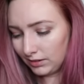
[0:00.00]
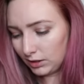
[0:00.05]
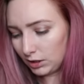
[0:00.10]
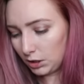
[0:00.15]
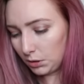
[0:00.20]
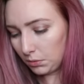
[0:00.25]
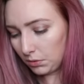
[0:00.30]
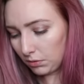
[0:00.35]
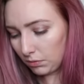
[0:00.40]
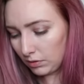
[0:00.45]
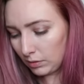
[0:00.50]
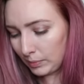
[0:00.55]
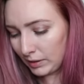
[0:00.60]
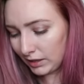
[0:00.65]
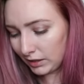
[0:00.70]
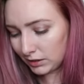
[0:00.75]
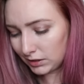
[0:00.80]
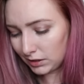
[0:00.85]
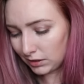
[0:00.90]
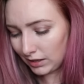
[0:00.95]
$2 or
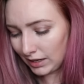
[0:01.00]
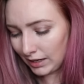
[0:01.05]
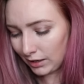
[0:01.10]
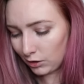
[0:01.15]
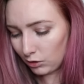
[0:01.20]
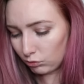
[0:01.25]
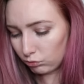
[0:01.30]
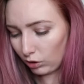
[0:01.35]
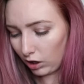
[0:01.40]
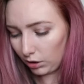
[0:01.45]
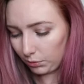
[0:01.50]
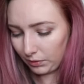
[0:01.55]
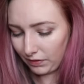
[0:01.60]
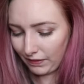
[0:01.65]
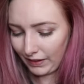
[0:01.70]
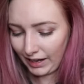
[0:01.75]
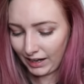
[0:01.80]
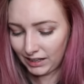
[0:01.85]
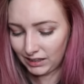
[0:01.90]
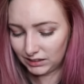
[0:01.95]
$3, you can't go wrong with
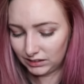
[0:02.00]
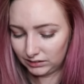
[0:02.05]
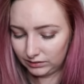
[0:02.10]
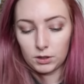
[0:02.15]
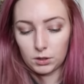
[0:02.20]
that.